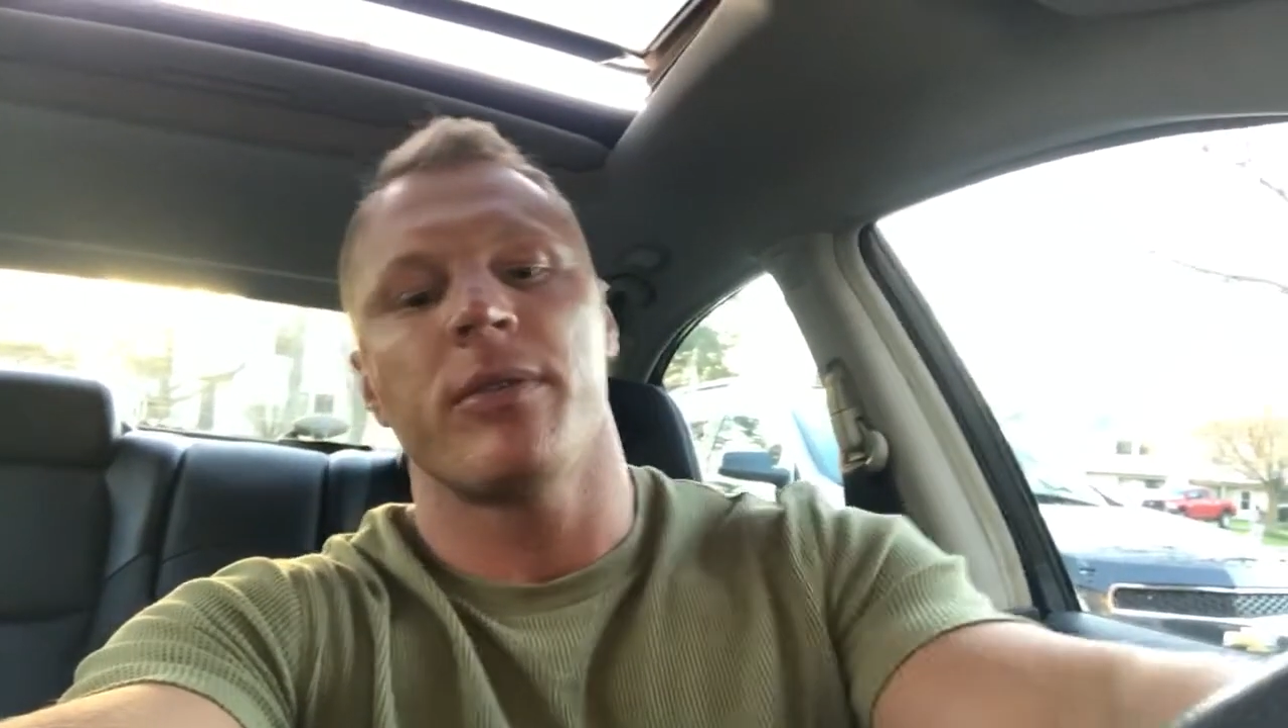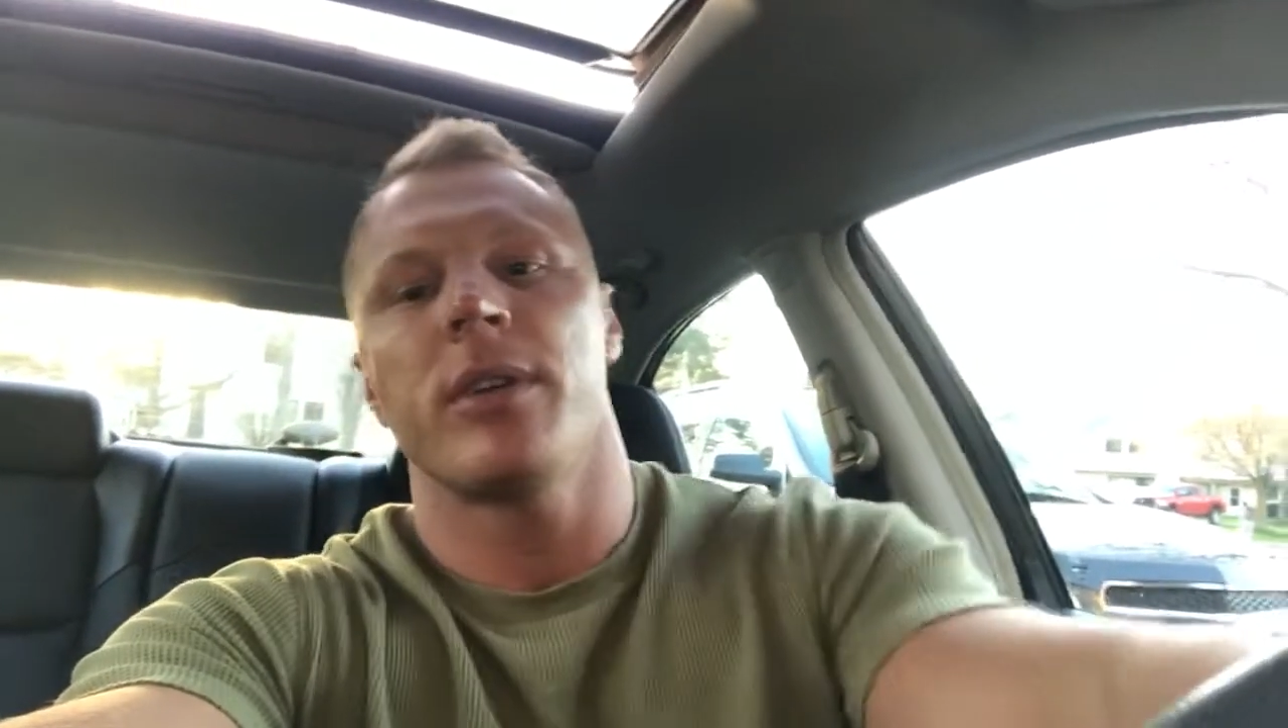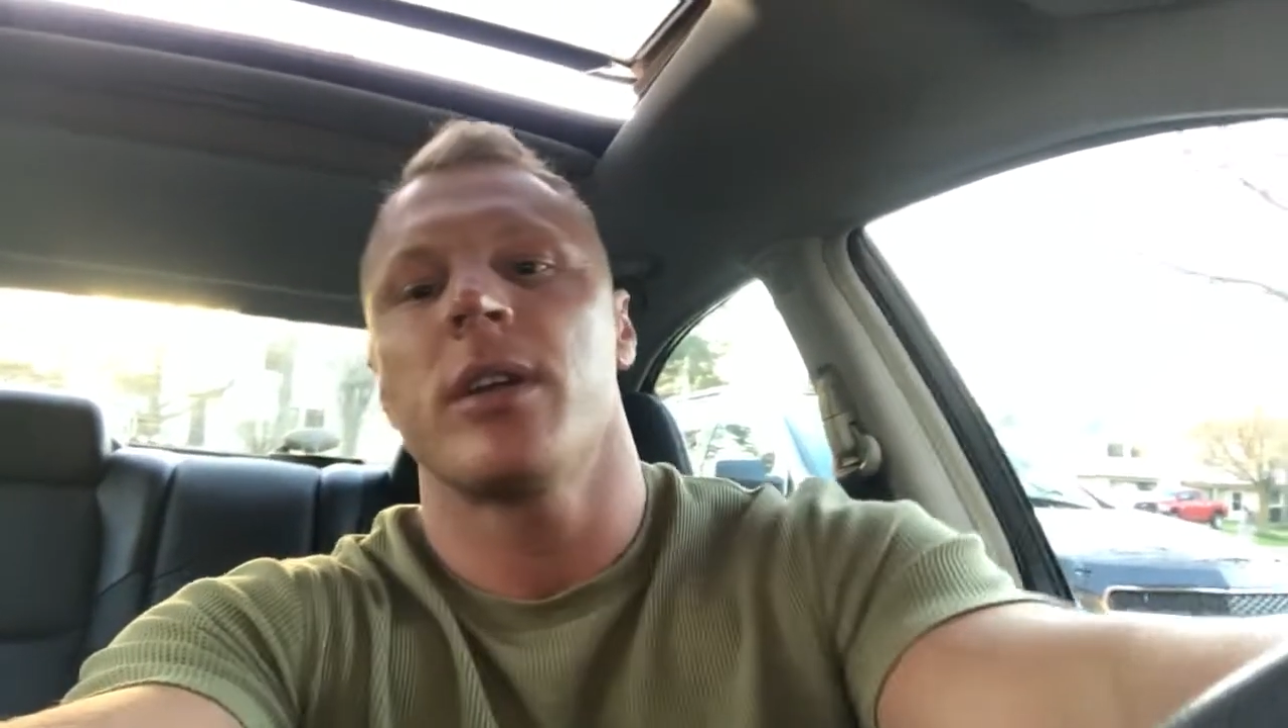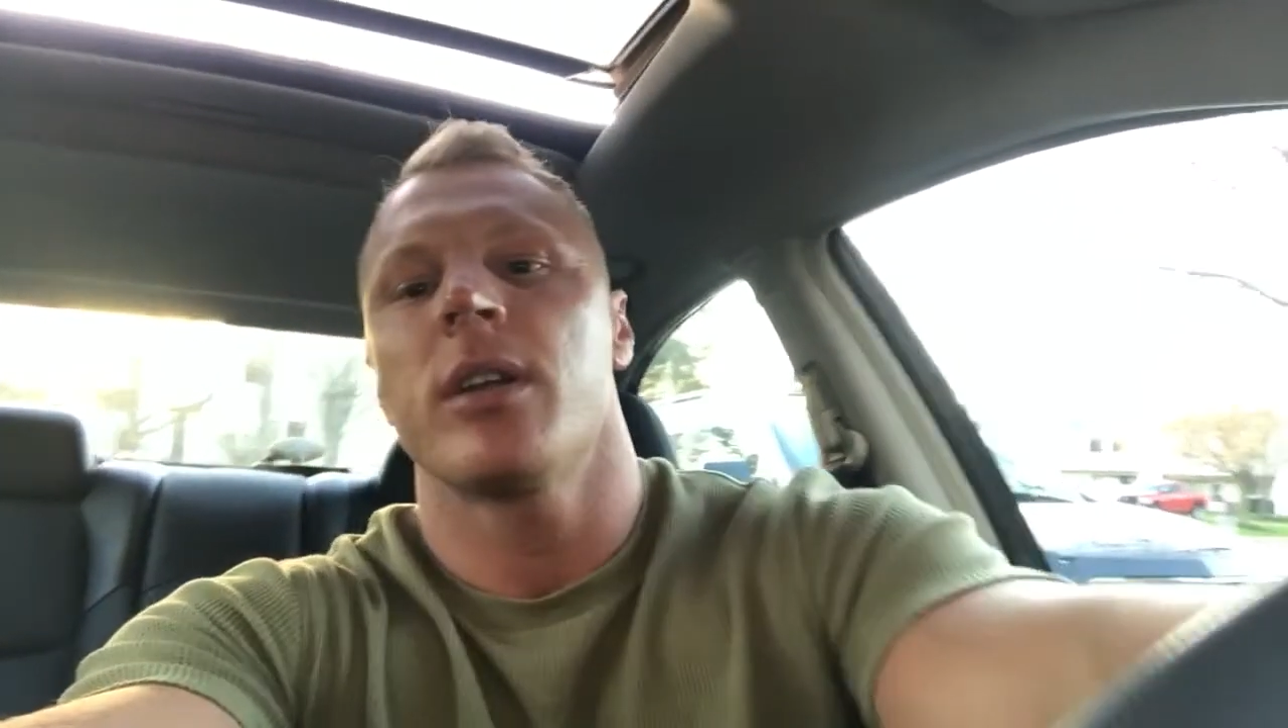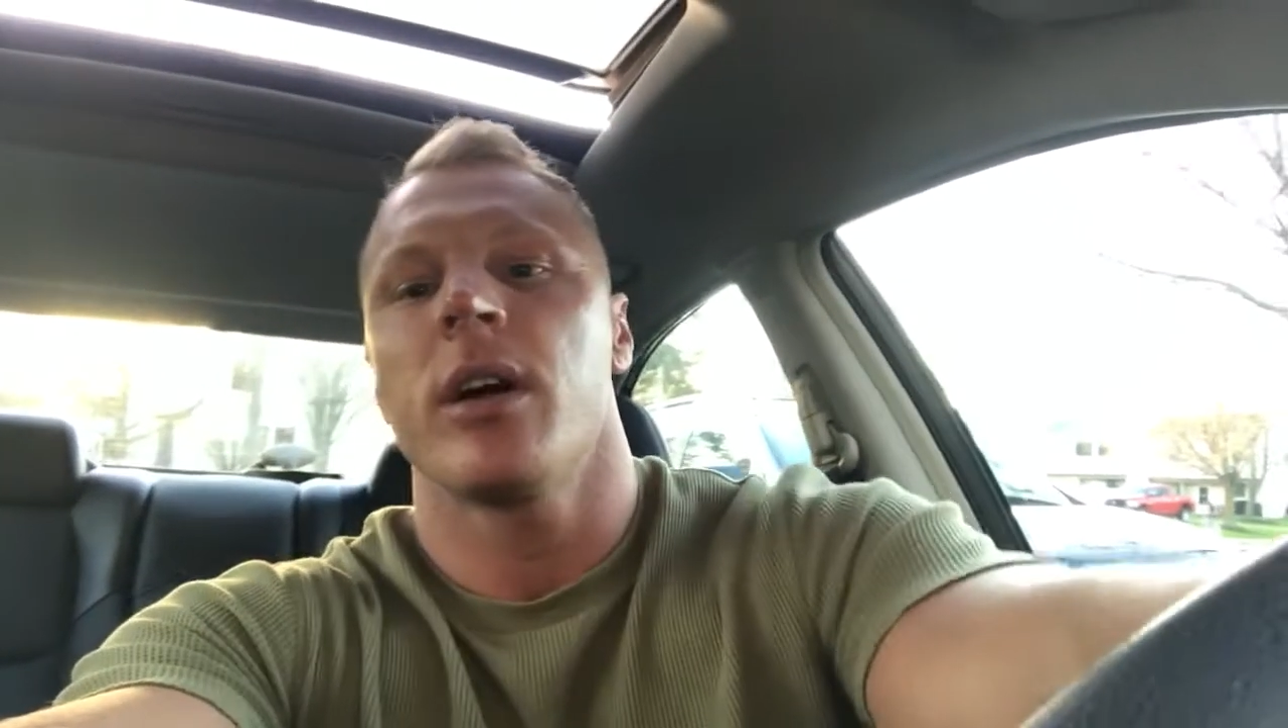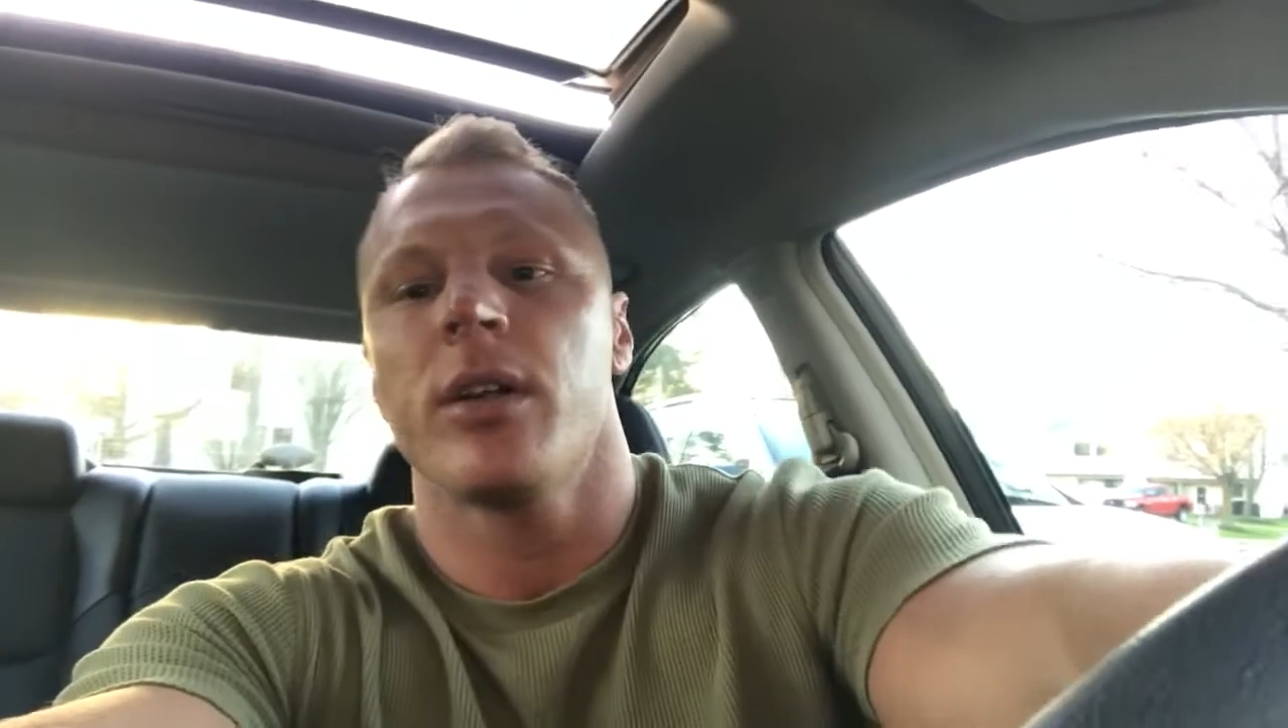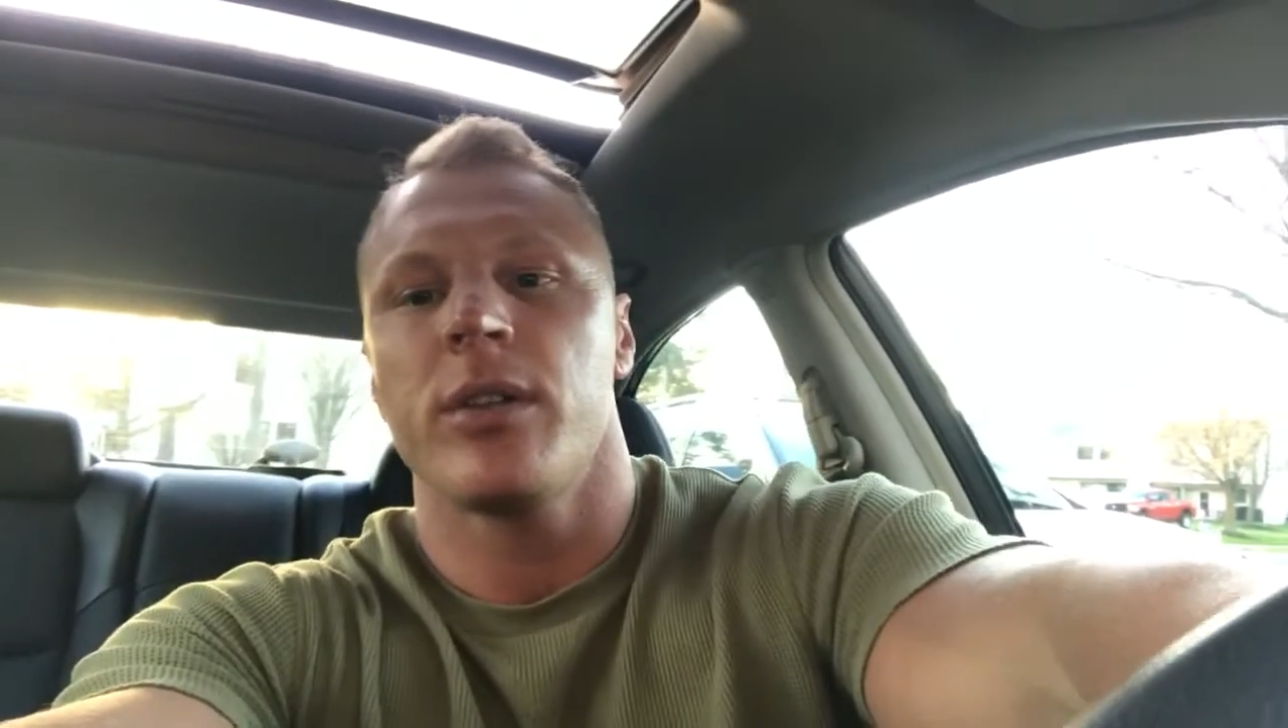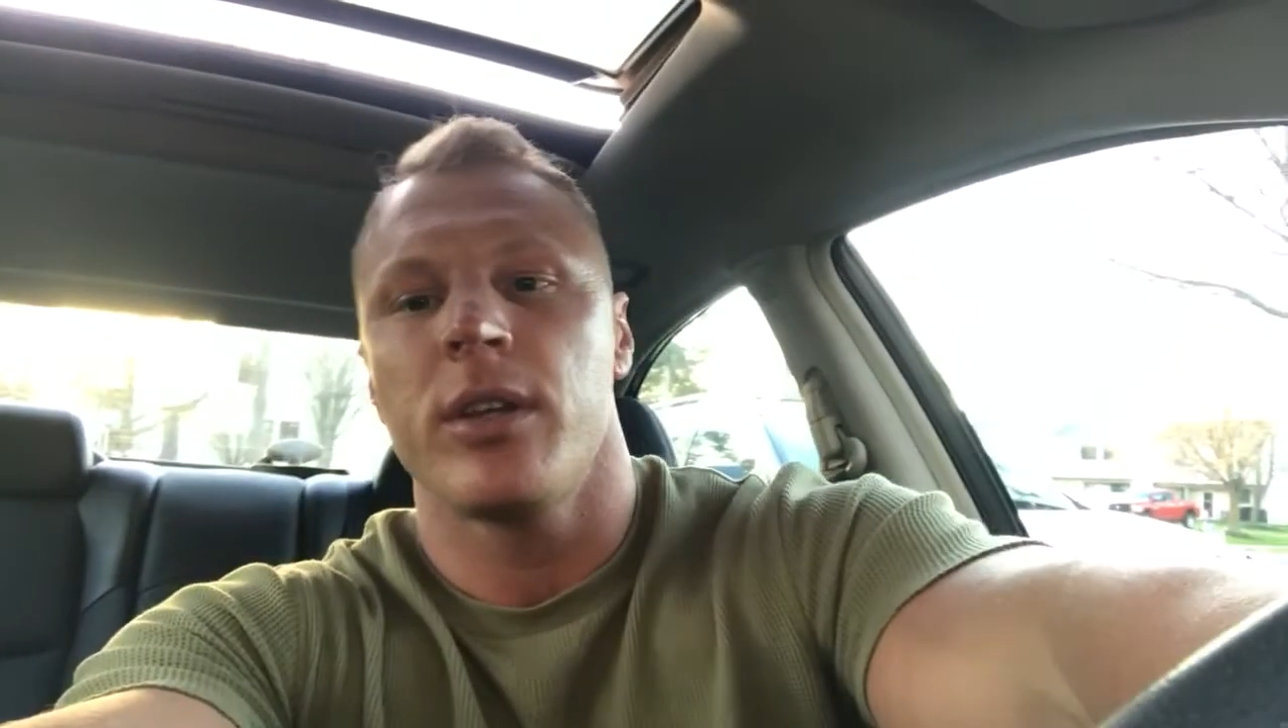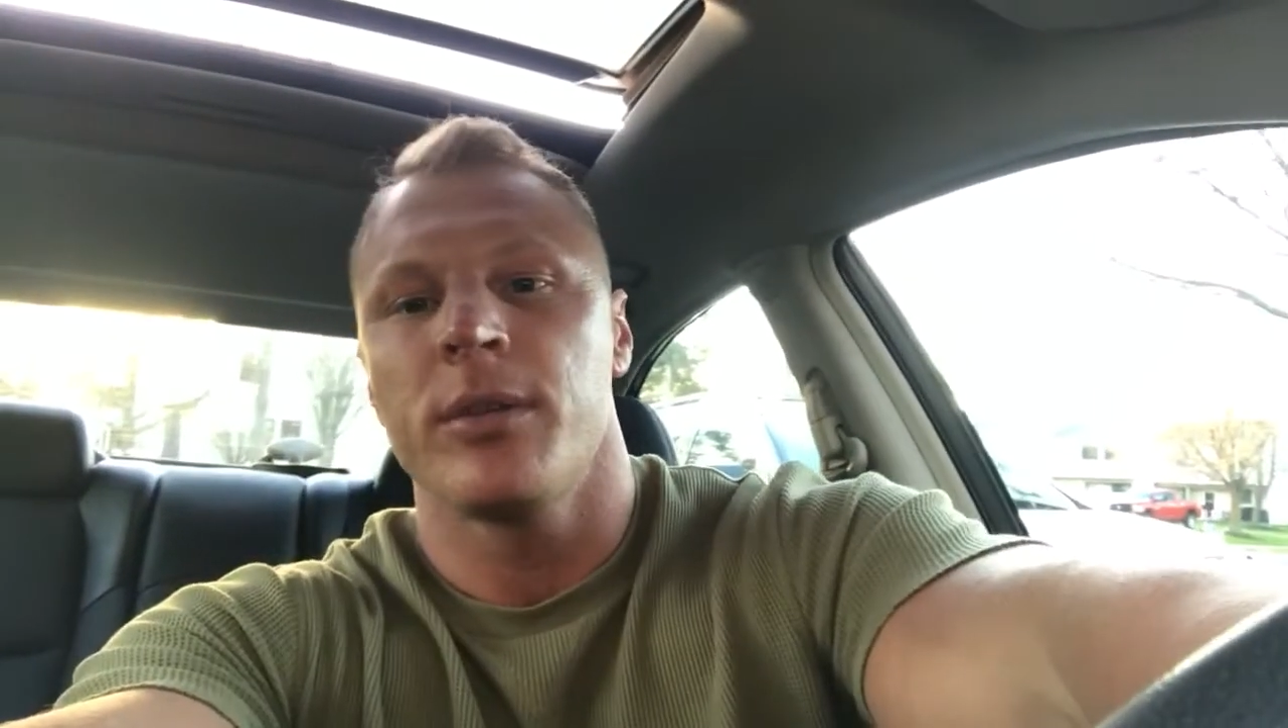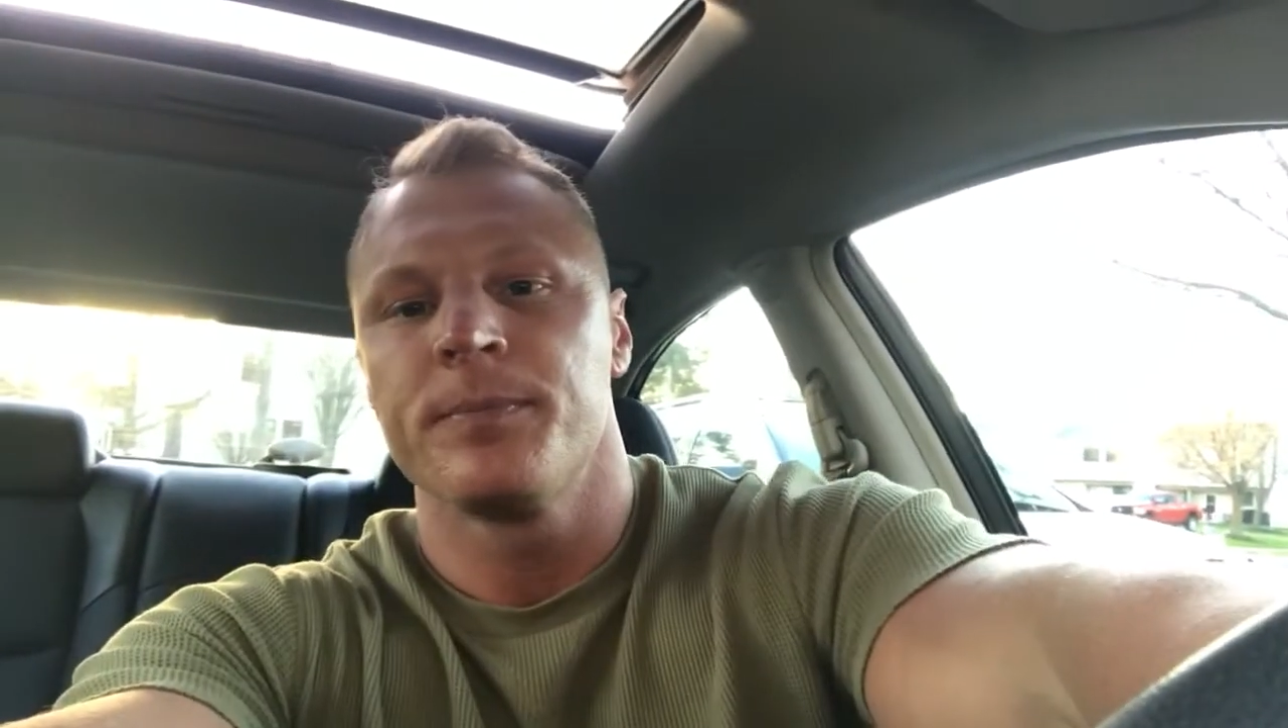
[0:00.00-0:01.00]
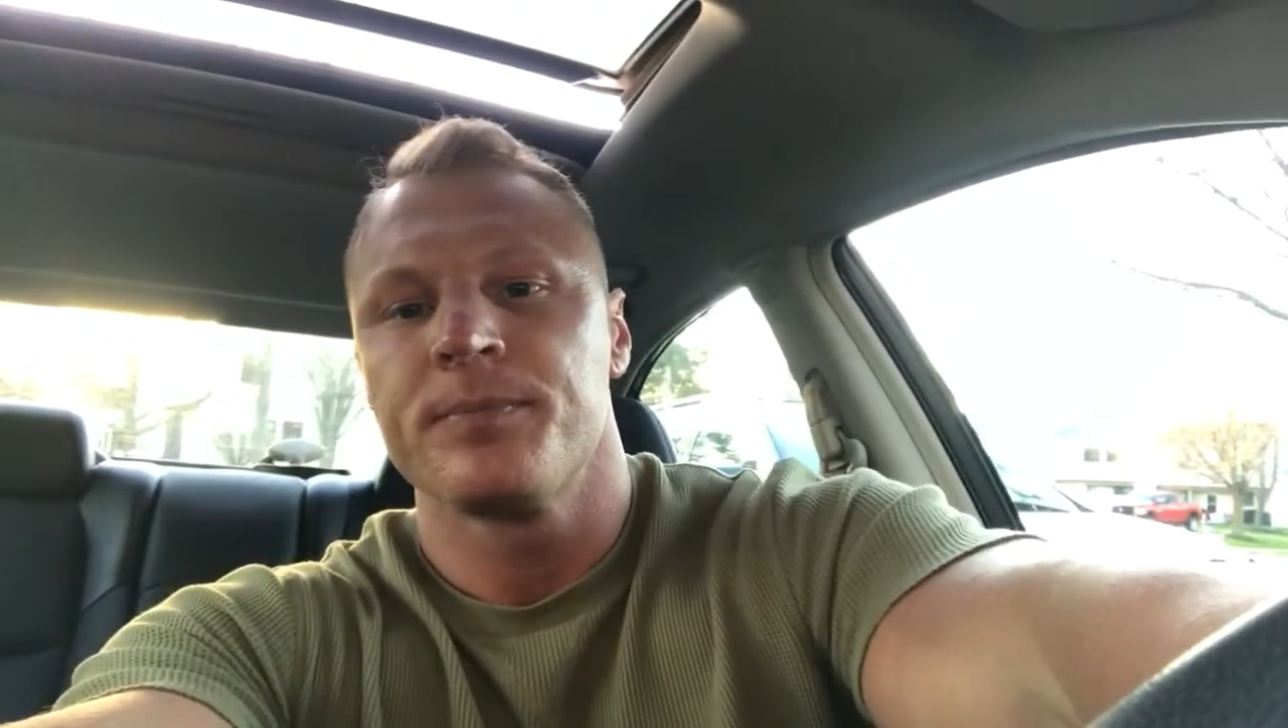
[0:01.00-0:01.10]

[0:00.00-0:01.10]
fit and healthy.